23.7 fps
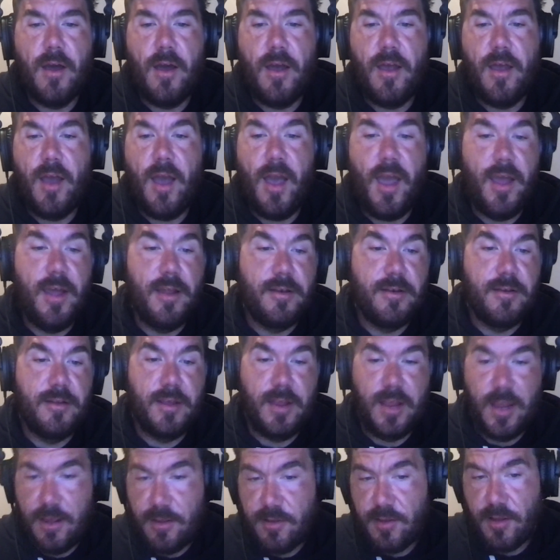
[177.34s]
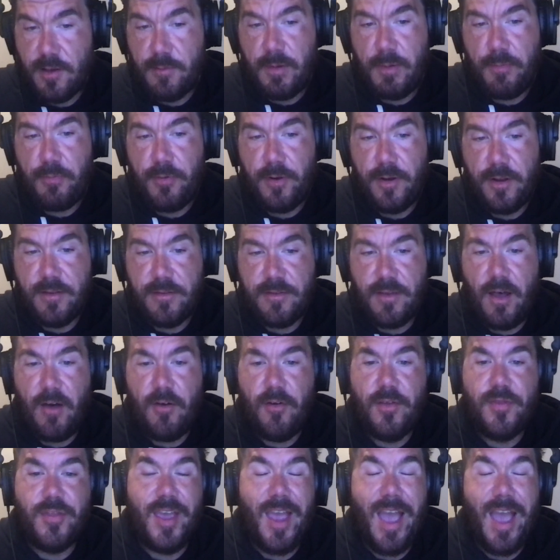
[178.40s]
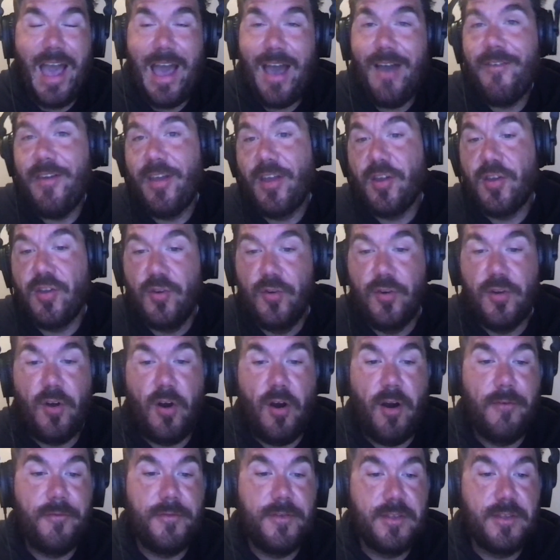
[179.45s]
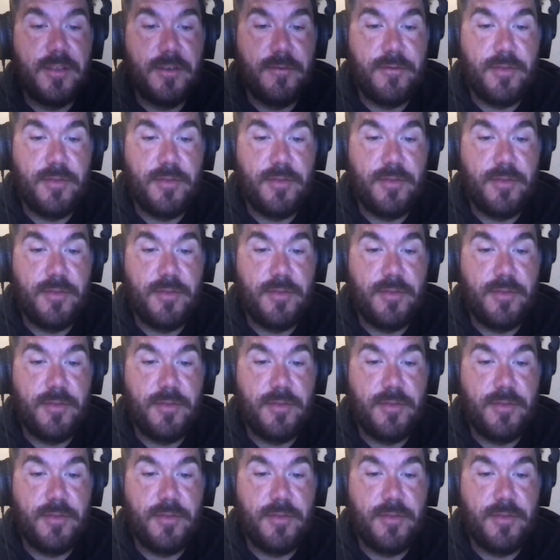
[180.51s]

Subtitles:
and he's going to be pretty solid. They have a good offensive